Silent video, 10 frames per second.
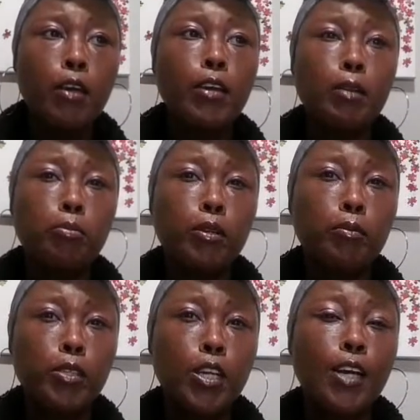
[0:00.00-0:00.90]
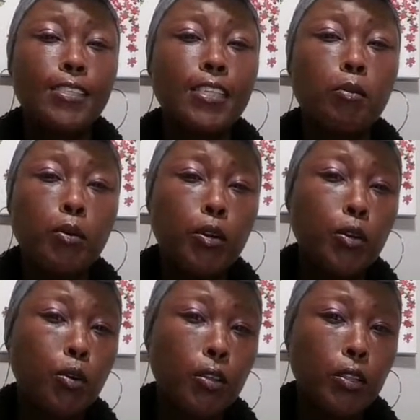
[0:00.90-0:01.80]
you got to pull up your chart, seeing where your
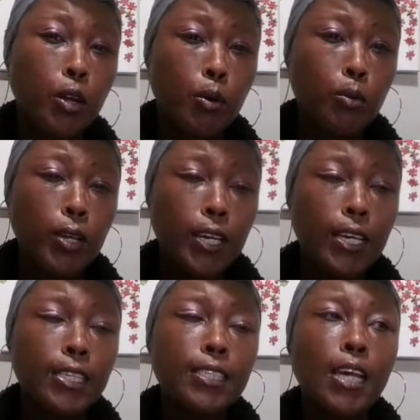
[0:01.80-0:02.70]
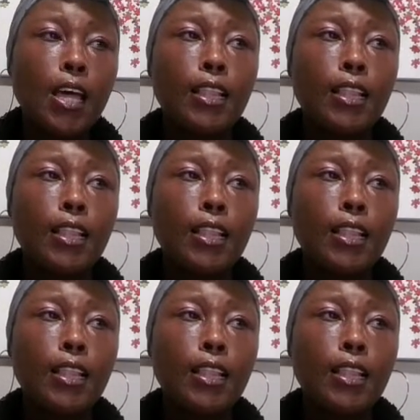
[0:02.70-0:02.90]
north node is.